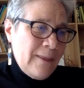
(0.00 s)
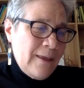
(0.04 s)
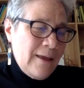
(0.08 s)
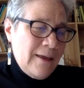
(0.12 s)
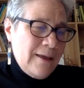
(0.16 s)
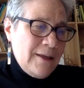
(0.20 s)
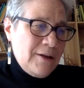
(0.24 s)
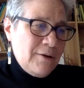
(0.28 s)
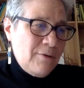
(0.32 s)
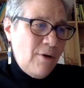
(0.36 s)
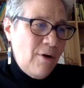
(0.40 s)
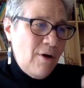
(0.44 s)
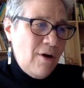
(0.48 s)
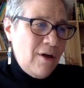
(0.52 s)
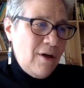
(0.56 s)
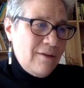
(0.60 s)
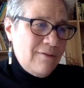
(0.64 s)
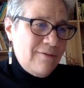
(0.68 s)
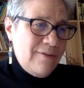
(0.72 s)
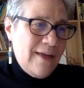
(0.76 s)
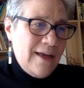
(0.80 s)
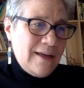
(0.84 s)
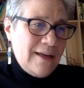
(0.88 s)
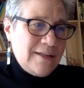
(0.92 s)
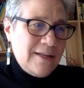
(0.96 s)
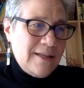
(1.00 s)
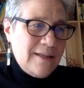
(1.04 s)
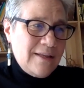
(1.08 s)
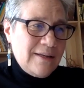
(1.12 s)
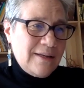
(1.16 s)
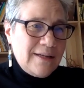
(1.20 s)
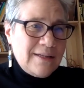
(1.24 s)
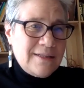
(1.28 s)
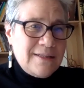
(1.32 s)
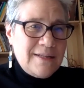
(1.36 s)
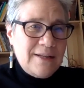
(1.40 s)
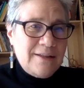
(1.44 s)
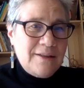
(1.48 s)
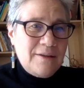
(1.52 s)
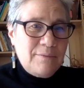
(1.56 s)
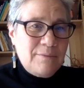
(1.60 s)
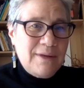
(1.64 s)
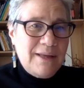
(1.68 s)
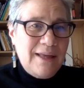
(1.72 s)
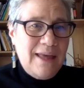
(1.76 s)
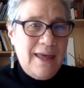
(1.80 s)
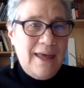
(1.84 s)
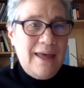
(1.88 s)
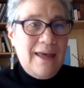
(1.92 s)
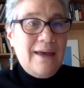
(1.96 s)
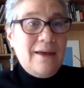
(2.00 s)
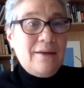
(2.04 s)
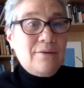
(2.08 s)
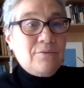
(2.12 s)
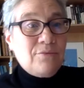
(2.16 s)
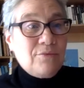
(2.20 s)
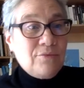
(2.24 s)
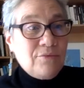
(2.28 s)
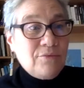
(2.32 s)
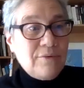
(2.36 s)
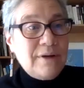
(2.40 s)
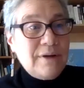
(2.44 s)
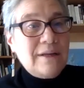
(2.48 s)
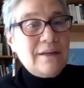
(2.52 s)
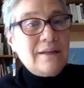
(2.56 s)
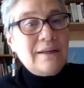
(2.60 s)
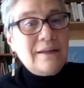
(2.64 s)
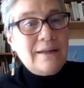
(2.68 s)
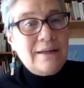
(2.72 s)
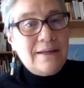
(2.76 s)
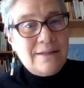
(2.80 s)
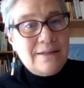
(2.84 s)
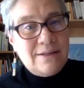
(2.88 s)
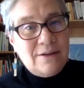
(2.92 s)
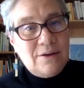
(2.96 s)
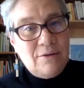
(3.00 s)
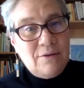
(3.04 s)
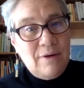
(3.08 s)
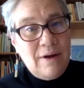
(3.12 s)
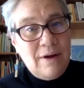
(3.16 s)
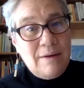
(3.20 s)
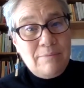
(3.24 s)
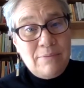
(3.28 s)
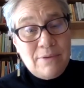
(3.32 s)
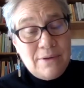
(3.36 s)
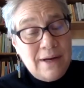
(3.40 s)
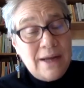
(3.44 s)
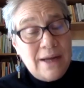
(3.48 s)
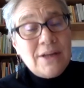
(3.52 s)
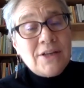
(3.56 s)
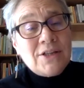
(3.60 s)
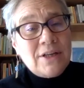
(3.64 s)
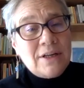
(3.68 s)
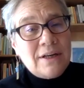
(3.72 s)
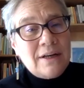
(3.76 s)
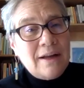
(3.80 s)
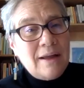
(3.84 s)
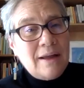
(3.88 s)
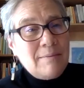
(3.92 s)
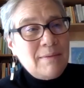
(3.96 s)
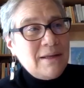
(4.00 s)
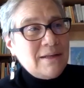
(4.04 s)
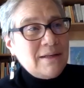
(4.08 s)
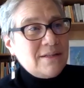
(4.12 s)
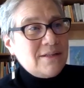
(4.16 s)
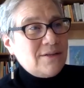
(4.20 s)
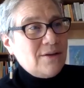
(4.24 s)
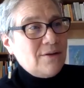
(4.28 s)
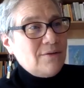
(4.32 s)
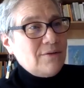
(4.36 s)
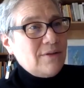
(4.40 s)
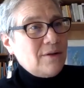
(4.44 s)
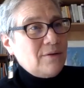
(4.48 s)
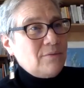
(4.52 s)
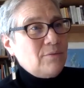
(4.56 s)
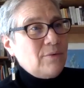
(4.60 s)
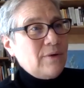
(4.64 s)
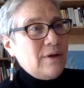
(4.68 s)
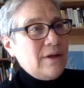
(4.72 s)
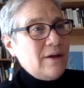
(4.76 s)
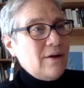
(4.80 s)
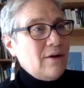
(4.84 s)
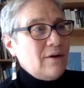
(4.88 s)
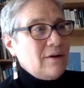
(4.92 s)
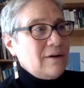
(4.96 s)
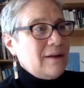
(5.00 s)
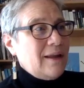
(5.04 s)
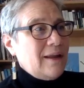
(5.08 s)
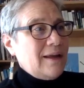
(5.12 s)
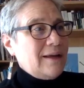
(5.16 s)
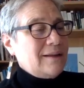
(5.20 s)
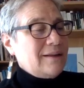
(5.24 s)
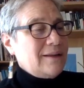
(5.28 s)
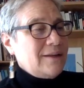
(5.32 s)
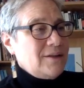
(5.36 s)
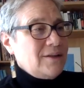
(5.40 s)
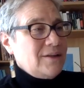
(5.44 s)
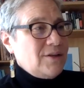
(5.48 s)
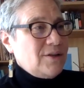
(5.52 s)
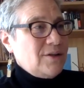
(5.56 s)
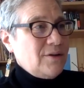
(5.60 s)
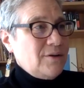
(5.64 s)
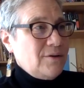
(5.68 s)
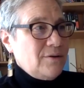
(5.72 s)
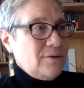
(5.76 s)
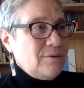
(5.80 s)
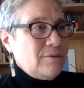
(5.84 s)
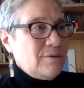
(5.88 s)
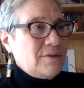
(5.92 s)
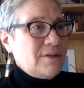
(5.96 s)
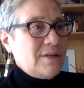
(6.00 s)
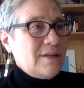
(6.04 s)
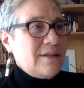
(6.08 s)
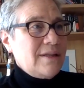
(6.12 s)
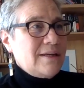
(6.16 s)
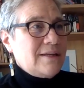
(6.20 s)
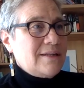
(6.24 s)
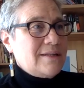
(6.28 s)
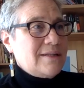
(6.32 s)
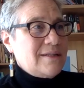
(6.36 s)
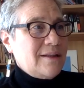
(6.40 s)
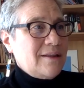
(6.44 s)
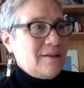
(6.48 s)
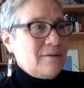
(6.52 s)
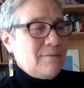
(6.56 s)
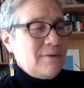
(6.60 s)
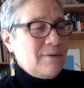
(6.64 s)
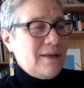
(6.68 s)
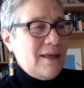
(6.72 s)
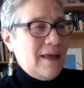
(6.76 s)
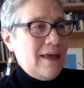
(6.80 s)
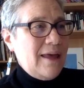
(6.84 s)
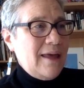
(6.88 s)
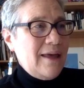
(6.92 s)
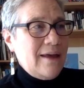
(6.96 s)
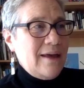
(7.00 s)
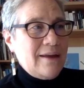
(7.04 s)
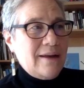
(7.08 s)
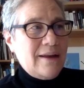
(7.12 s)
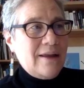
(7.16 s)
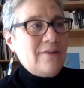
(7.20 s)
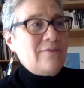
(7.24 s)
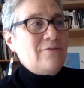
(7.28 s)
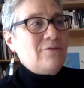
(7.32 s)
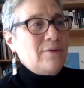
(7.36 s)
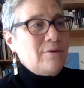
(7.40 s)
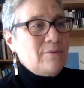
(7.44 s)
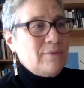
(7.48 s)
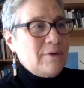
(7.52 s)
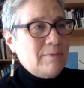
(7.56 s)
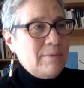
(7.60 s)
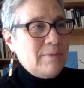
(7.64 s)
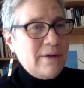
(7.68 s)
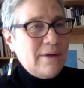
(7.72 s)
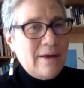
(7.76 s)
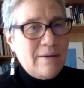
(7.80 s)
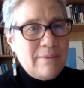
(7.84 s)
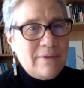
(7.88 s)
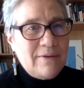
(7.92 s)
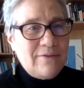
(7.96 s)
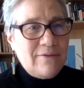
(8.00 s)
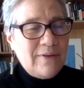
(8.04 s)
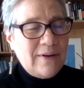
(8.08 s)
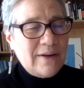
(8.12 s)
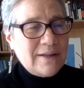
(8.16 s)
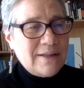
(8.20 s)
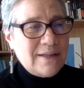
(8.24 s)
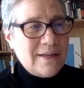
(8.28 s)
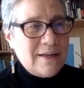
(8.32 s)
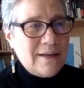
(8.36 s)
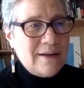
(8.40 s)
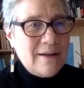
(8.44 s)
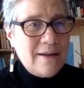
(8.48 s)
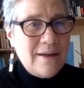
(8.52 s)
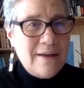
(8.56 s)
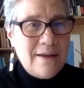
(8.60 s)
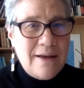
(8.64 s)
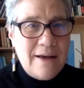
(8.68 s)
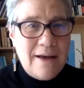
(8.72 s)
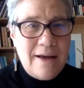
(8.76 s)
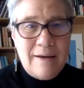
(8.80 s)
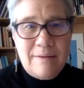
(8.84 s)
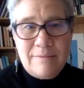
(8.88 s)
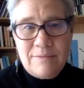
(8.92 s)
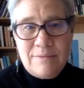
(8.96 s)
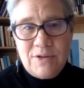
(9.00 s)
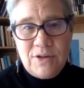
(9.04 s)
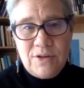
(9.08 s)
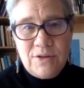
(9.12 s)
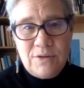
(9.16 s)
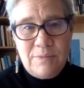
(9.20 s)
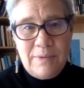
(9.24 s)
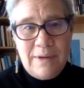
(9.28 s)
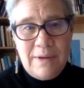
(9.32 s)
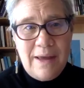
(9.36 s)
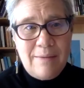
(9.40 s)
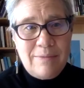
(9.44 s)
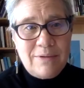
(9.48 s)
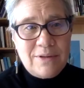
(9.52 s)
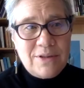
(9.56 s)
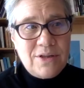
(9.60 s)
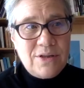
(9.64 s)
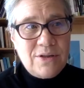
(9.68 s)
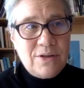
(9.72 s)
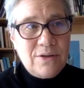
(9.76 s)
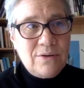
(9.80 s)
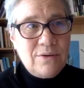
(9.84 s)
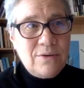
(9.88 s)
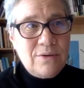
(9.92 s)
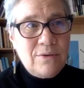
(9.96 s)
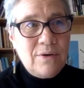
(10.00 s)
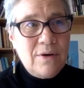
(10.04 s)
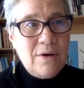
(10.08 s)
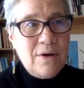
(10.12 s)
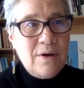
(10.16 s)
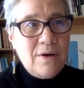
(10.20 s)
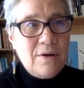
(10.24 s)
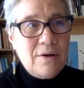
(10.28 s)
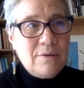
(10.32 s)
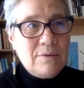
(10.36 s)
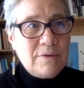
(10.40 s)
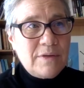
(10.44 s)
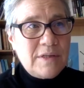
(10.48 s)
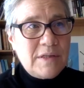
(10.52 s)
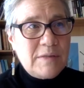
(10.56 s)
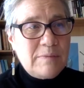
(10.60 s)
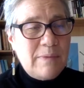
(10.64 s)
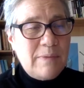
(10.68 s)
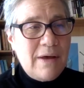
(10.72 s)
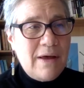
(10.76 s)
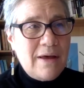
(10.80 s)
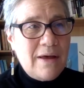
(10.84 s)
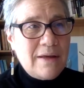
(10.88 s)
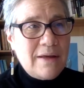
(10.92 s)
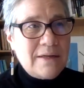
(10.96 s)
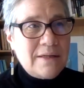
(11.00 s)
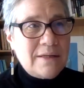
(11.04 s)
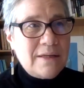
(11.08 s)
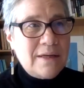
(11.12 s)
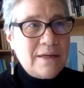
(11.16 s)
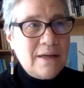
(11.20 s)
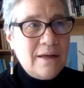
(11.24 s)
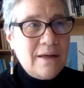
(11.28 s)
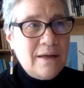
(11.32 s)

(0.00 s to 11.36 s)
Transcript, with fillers: you know, all of that to the extent that we can really is a great protection. I mean, so that we are likely to, to the extent that we can, if we were to become infected, um, to be able to respond